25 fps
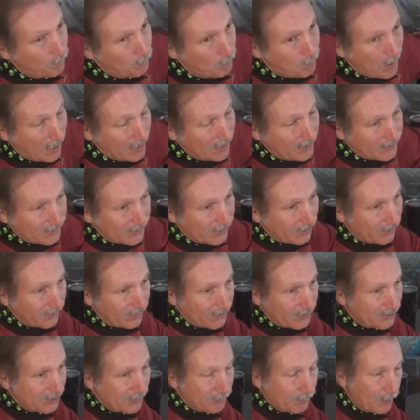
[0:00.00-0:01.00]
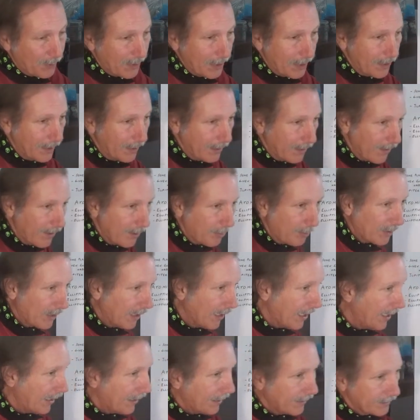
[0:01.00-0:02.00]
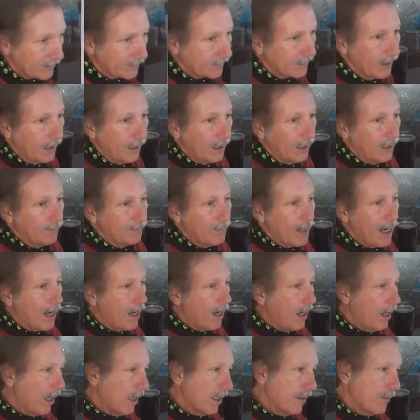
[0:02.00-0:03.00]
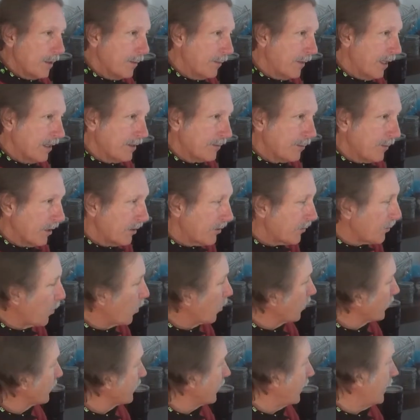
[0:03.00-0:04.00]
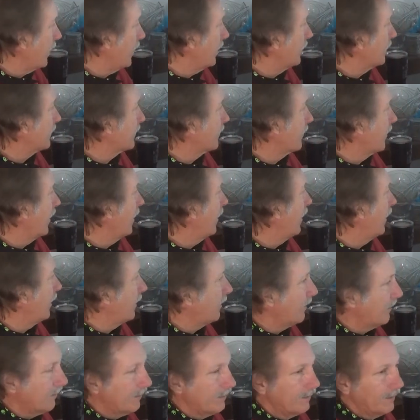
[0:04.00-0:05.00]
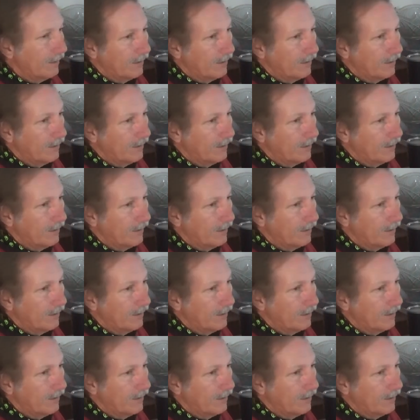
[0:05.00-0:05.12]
based on the spin of the planets, my argument makes much more sense than